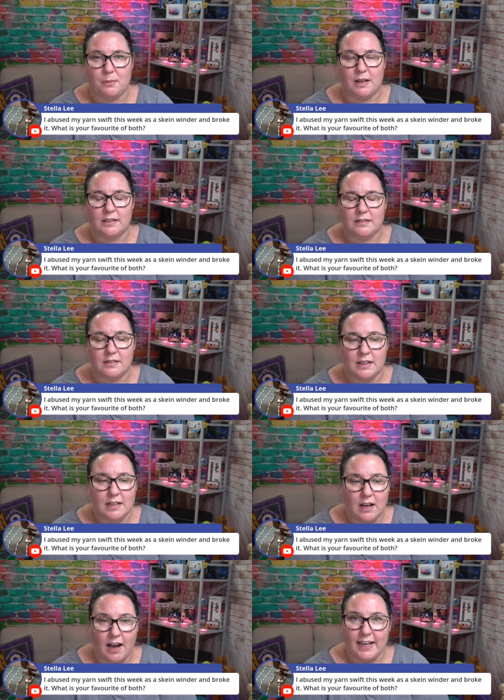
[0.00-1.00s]
ones.
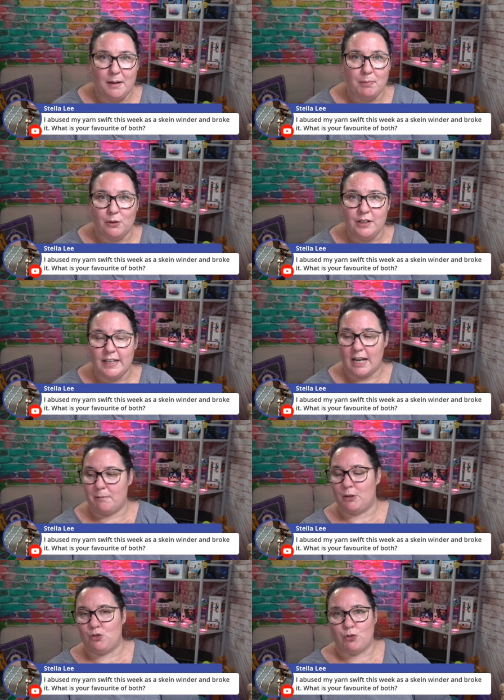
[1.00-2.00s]
I keep looking at
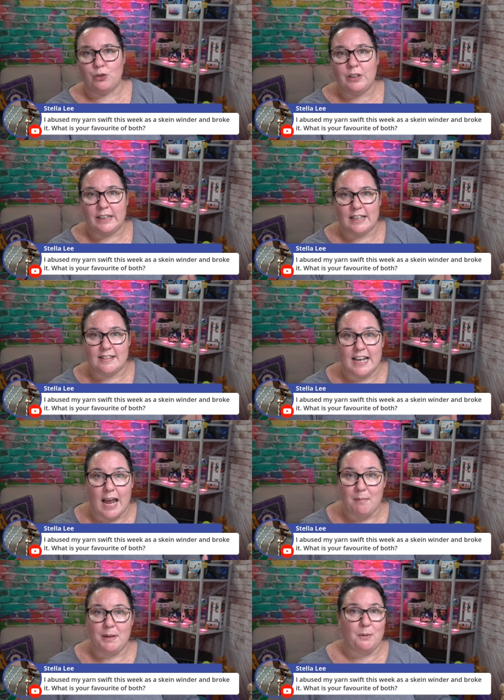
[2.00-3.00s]
them and drooling. There's an
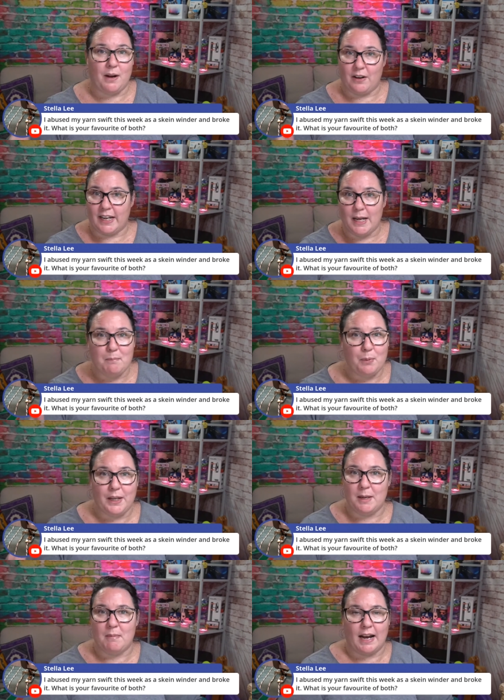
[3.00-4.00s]
ebony one I keep
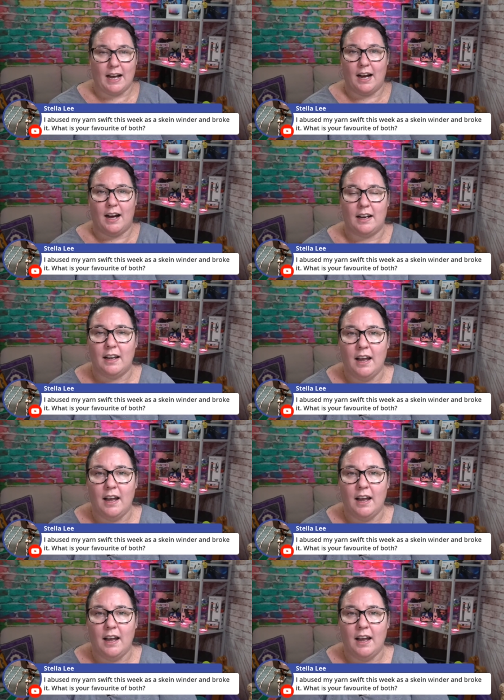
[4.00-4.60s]
putting in my cart.